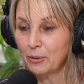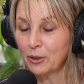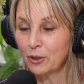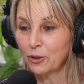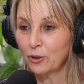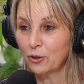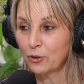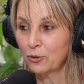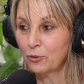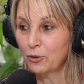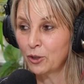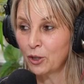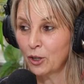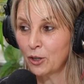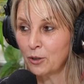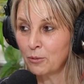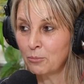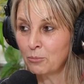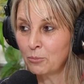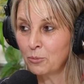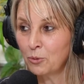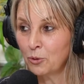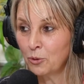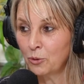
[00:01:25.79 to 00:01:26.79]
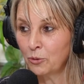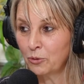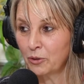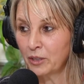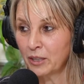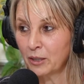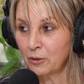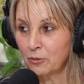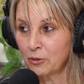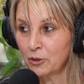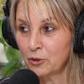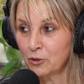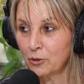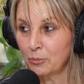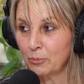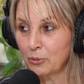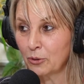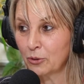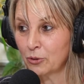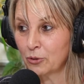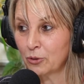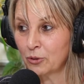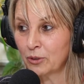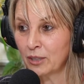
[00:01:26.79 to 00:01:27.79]
Because we are moving. We're
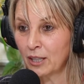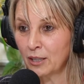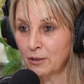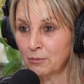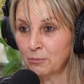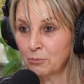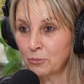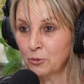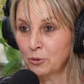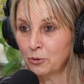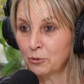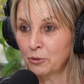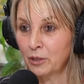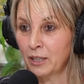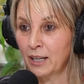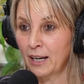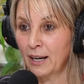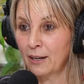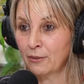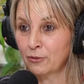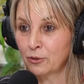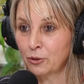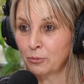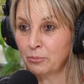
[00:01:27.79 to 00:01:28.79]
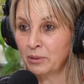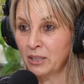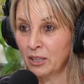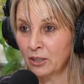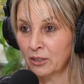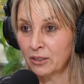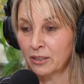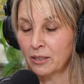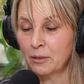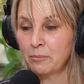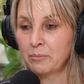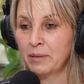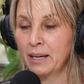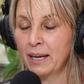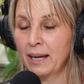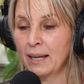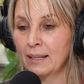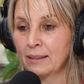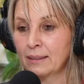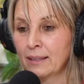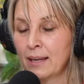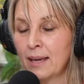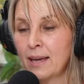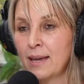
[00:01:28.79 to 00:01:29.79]
supposed to not move. We have to be on
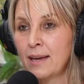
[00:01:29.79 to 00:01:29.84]
command.